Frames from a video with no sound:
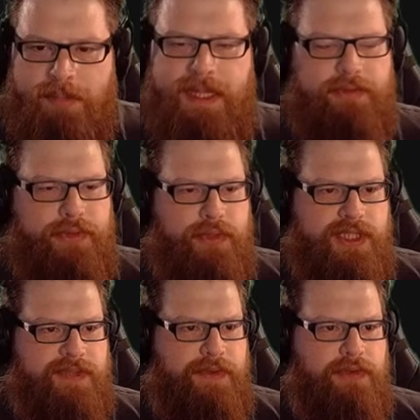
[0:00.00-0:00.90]
Black Fusion,
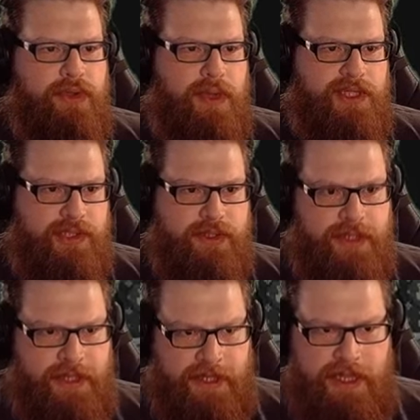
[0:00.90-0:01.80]
that's a very good question.
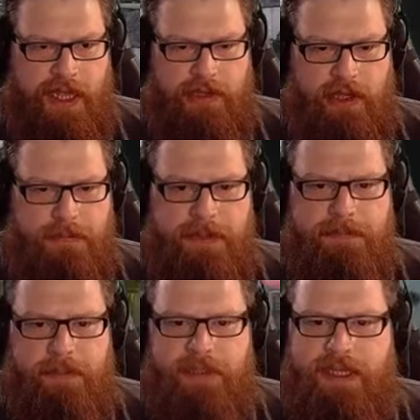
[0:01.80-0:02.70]
A lot of
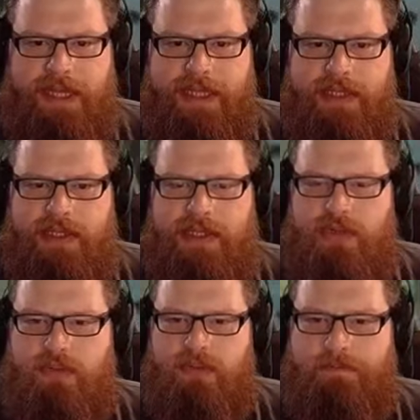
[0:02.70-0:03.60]
people like
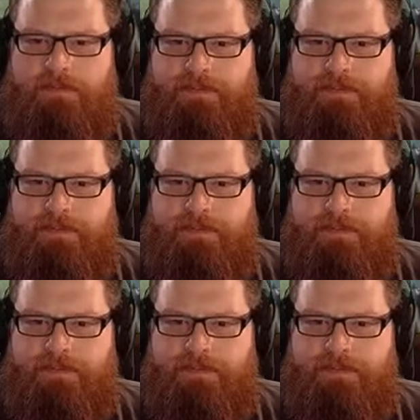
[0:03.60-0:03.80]
to